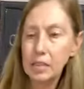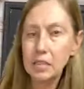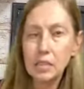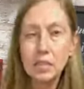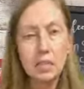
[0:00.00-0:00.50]

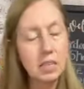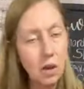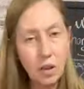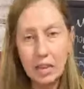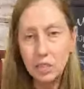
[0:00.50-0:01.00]
And this
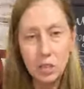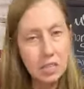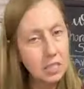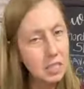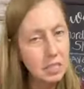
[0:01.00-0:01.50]
is,
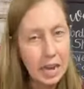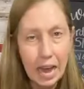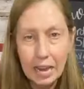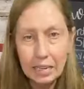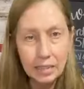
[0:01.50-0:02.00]
okay, so this
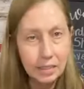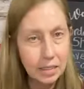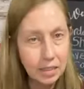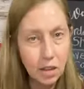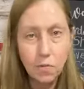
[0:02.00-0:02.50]
is not,
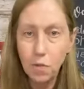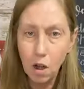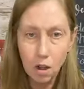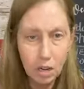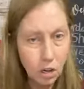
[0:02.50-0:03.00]

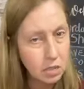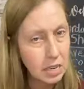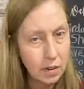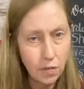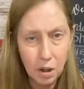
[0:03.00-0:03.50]

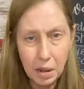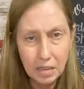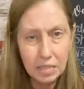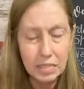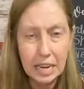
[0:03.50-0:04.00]
it's not
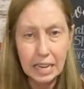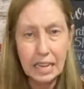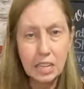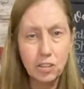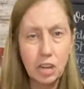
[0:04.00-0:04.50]
farmhouse,
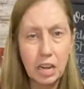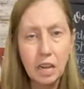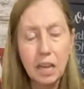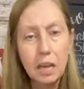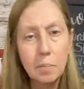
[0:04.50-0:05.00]
it's not
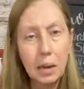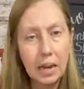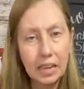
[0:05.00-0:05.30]
kitchen-y.